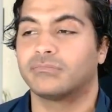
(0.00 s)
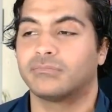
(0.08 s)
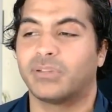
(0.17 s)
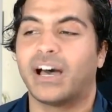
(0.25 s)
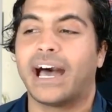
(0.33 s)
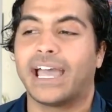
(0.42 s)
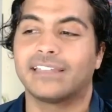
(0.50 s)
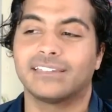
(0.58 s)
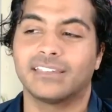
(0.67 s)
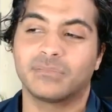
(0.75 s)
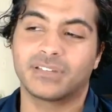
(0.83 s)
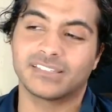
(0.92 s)
behind
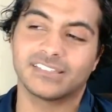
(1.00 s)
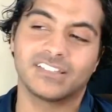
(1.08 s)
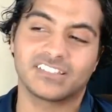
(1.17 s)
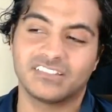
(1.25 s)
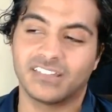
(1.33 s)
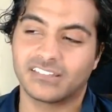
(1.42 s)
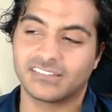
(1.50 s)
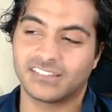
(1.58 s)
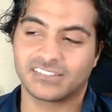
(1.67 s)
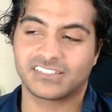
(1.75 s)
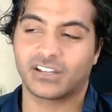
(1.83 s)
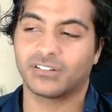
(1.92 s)
it, because it doesn't
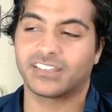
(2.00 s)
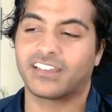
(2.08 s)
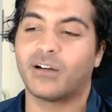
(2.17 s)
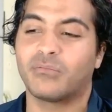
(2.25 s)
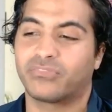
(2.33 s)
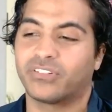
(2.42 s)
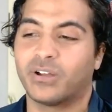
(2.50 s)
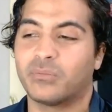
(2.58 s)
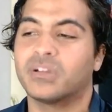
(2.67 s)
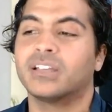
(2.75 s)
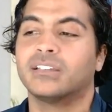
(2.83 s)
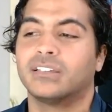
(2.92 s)
necessarily come
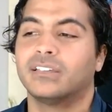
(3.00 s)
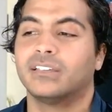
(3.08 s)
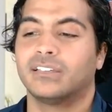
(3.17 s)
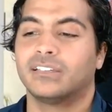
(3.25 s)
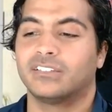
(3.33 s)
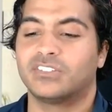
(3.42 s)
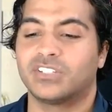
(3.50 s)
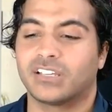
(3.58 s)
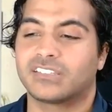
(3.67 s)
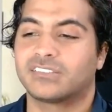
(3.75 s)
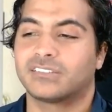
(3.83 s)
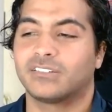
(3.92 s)
from
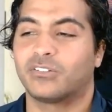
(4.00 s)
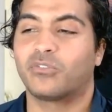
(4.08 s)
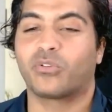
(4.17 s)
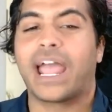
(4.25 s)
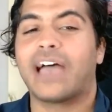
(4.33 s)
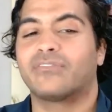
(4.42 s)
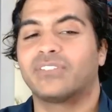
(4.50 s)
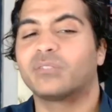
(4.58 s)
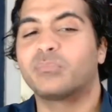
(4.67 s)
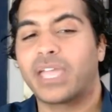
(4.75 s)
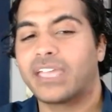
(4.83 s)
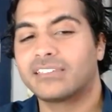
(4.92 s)
just
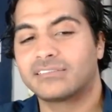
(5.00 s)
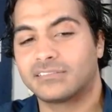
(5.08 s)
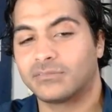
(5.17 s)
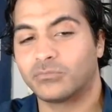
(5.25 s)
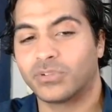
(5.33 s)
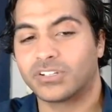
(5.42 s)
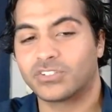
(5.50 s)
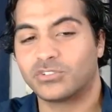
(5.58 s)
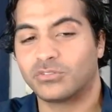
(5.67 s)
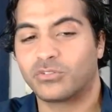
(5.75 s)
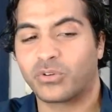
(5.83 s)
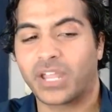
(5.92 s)
graphic based and what
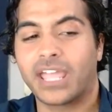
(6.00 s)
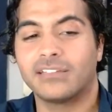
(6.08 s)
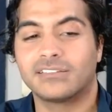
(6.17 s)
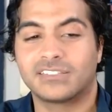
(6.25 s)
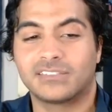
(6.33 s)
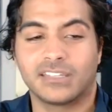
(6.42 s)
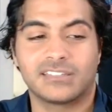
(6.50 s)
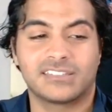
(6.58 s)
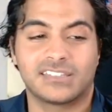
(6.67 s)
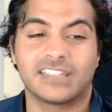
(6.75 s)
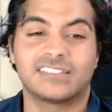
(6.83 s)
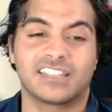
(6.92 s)
you create. It's
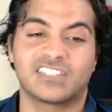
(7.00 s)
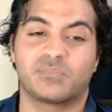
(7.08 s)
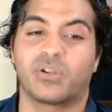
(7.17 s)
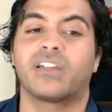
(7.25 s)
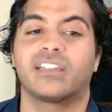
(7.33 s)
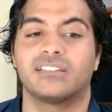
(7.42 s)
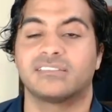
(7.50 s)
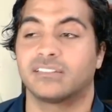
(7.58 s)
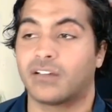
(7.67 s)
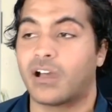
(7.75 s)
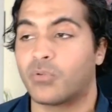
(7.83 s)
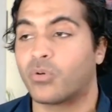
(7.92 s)
experience.
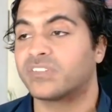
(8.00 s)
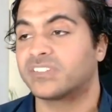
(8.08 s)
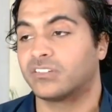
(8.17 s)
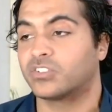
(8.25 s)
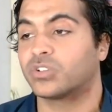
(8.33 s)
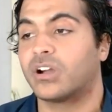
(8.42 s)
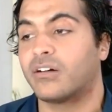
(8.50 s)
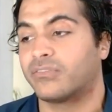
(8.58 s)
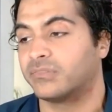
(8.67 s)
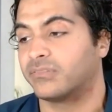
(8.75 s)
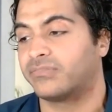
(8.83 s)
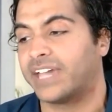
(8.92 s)
I'm always going to draw
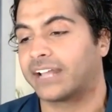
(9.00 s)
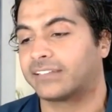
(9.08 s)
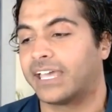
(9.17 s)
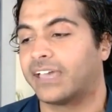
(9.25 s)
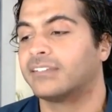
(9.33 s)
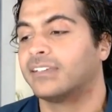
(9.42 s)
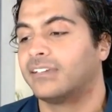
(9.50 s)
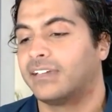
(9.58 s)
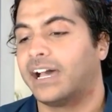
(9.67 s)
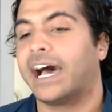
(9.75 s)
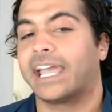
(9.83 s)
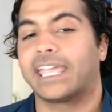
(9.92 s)
from the fact that
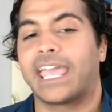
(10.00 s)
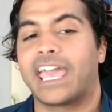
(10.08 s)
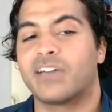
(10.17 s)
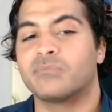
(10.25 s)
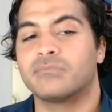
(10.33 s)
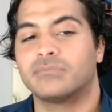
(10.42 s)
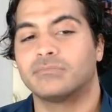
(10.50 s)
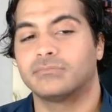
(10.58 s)
I am,